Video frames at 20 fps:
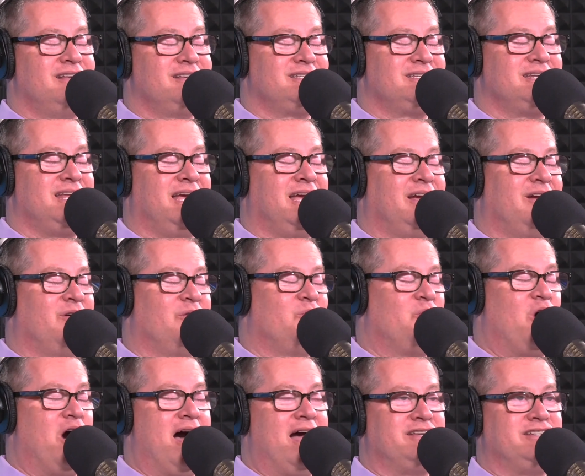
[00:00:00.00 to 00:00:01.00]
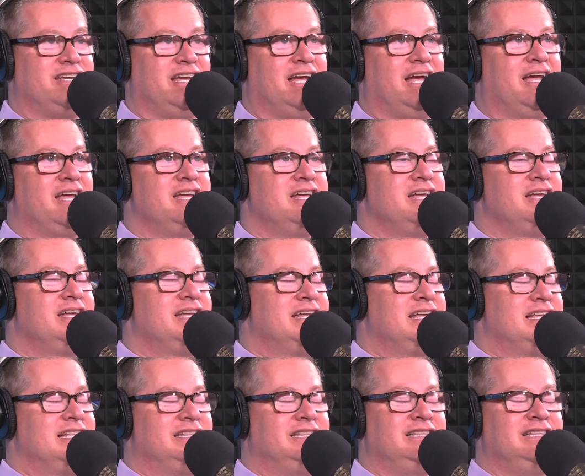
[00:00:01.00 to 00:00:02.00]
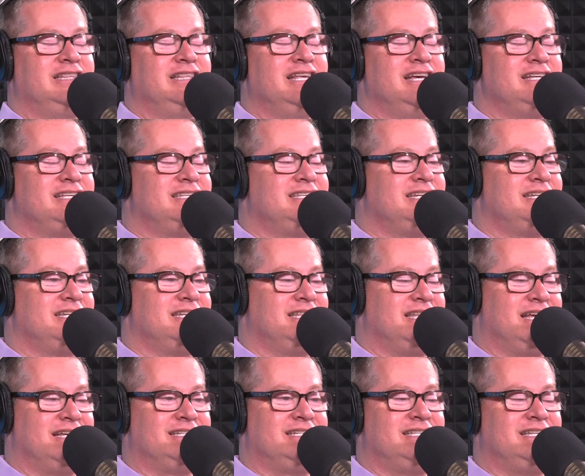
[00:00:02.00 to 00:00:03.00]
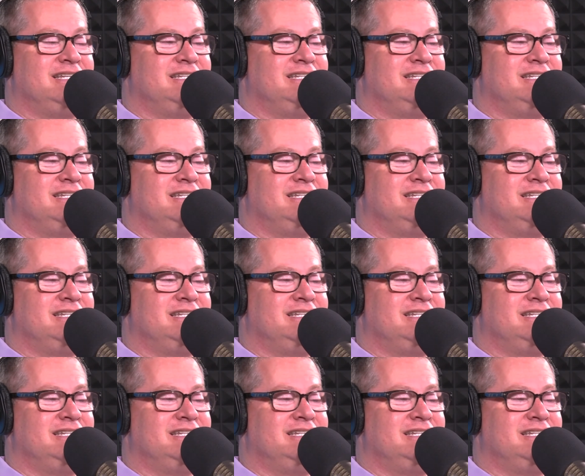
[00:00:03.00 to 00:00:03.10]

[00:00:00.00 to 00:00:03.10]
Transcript: listening or watching, listen to this.